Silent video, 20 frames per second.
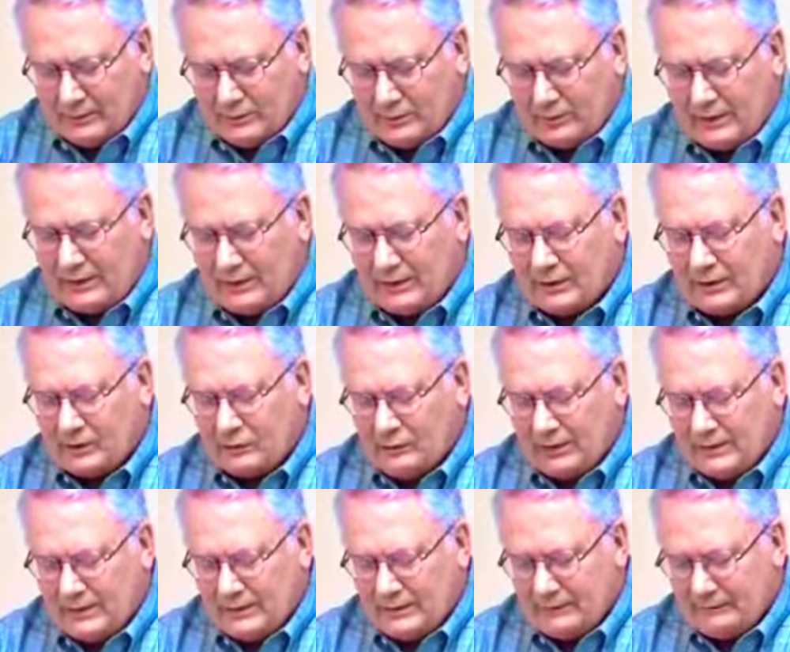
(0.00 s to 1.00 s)
turning the
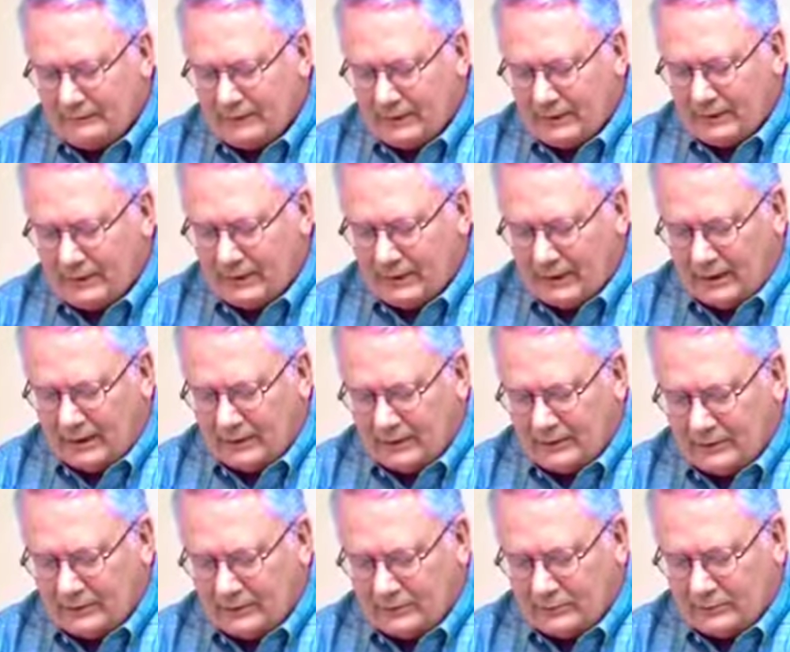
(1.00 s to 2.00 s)
grace of our
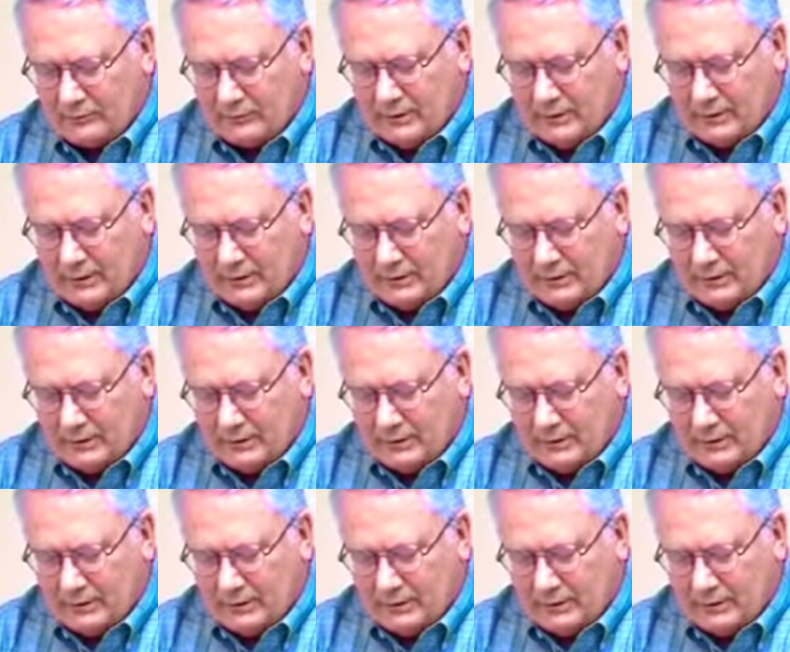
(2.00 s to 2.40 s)
God unto